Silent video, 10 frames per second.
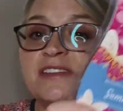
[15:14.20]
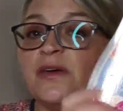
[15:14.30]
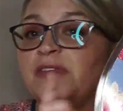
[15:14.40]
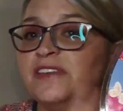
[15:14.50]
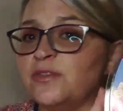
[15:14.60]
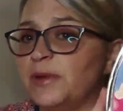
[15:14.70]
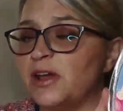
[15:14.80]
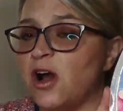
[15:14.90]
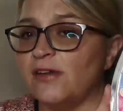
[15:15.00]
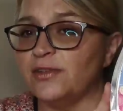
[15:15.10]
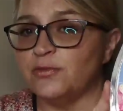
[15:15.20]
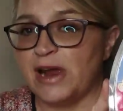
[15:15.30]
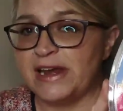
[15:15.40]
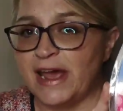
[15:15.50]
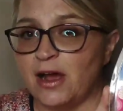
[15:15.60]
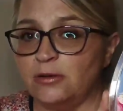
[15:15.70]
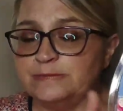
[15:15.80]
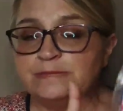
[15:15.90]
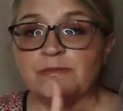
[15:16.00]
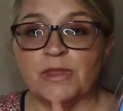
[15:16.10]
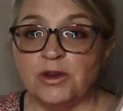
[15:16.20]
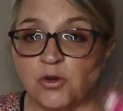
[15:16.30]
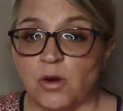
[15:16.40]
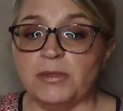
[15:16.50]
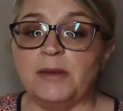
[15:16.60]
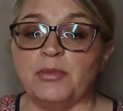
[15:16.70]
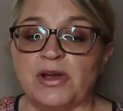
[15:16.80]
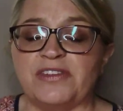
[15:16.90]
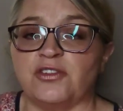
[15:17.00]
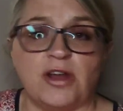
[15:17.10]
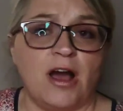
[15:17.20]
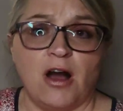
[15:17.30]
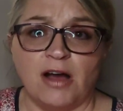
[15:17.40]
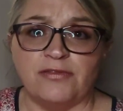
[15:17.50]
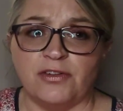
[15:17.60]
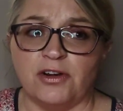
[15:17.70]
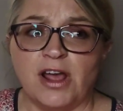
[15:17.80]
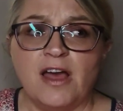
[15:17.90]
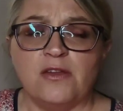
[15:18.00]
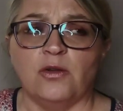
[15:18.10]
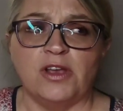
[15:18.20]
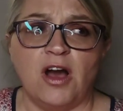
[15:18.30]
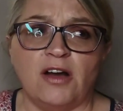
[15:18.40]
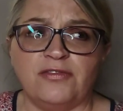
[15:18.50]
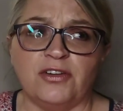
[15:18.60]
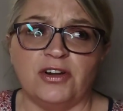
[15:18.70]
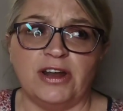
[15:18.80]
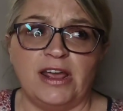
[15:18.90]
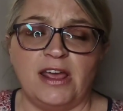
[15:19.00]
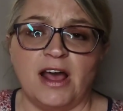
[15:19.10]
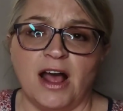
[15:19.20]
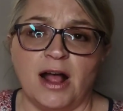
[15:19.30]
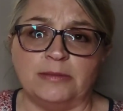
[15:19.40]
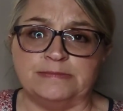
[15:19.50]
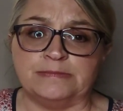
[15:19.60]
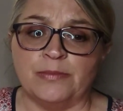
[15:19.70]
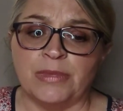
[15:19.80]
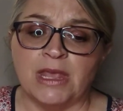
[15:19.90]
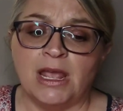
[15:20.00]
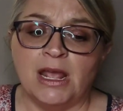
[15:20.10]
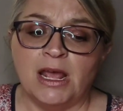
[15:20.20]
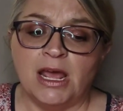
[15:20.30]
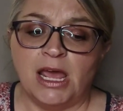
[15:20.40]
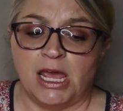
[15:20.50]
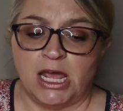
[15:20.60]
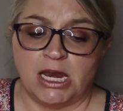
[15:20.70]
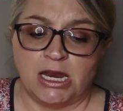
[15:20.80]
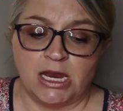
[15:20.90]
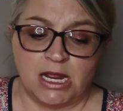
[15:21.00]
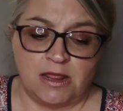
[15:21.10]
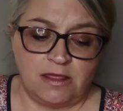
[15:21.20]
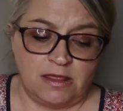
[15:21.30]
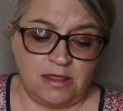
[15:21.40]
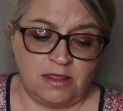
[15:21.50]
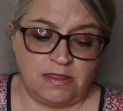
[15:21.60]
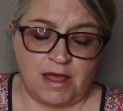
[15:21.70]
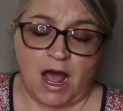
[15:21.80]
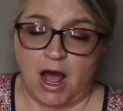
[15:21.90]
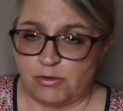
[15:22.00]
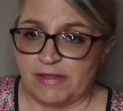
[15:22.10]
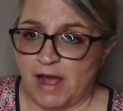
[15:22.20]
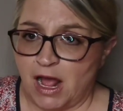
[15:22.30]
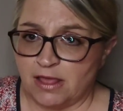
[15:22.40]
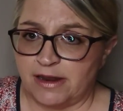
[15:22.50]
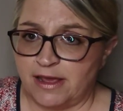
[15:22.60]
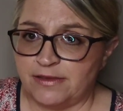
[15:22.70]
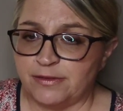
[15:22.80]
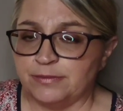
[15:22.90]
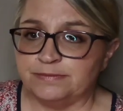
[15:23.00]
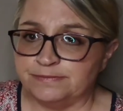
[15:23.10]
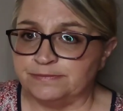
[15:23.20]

So these are being offered right now. Normally bricks are not offered. They're only offered um, in the around the holidays